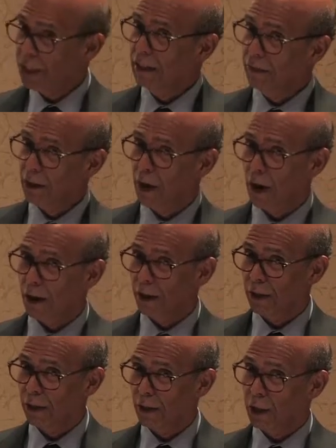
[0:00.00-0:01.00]
is even
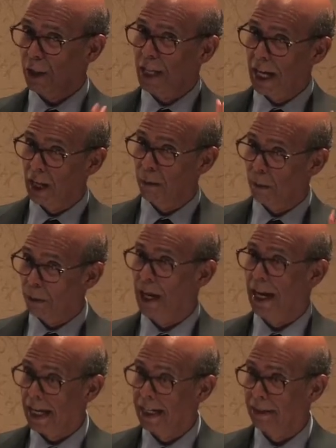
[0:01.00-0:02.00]
harder, Janelle
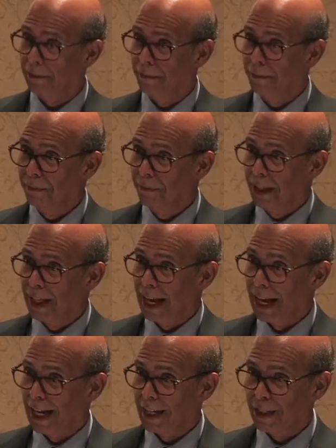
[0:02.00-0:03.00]
Monáe,
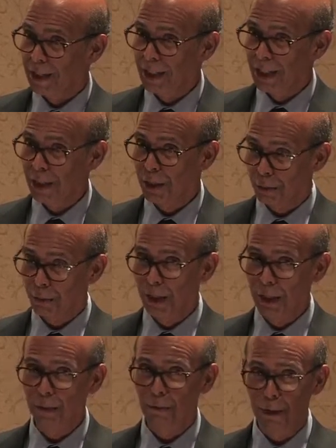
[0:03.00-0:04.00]
as these
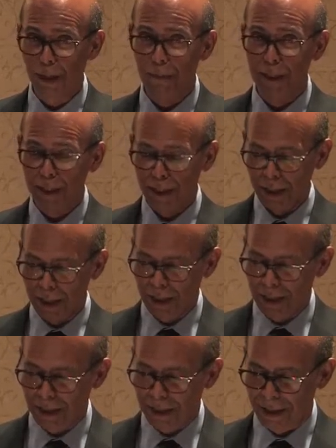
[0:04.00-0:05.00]
three women
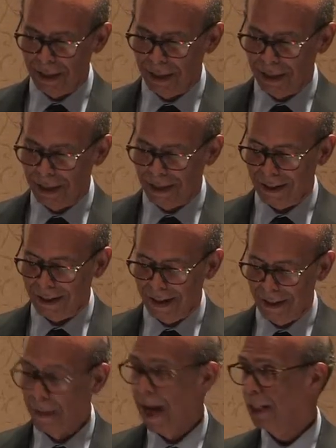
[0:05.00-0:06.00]

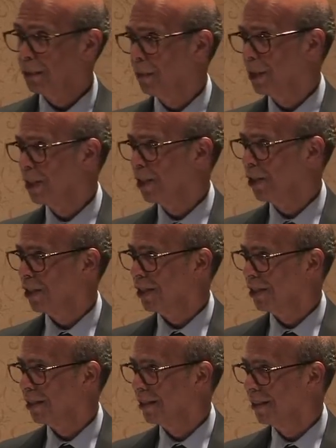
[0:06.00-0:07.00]
uh,
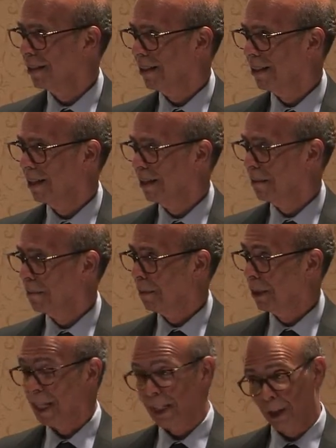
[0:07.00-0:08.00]
mathematicians
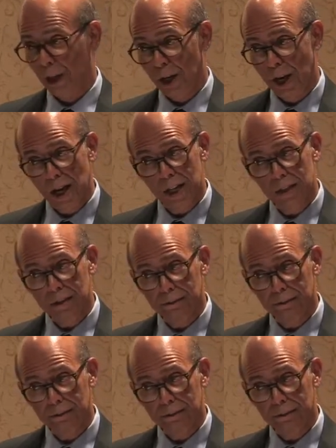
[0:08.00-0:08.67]
but they look good,